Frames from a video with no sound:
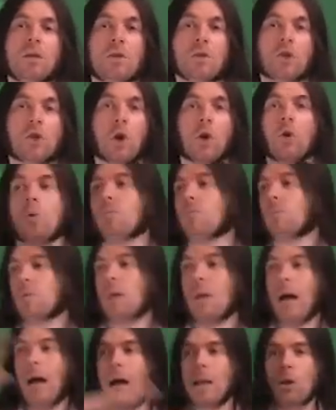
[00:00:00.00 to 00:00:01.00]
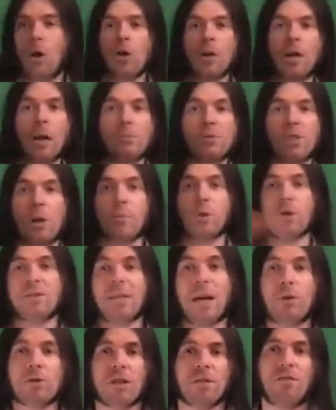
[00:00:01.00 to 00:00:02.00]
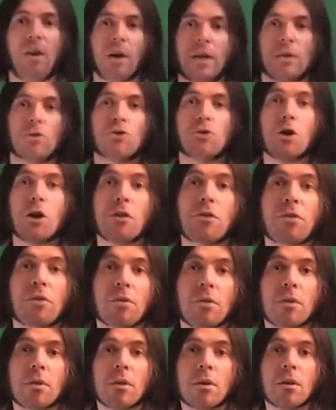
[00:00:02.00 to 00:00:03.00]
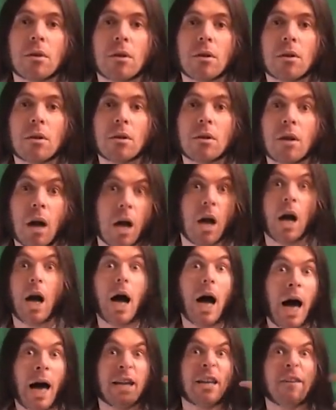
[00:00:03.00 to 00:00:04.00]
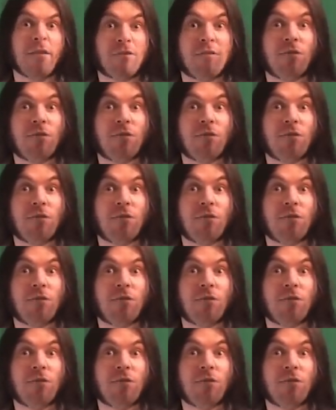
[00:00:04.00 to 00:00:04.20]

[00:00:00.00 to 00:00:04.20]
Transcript: So, along comes someone who tells the fucking truth, and it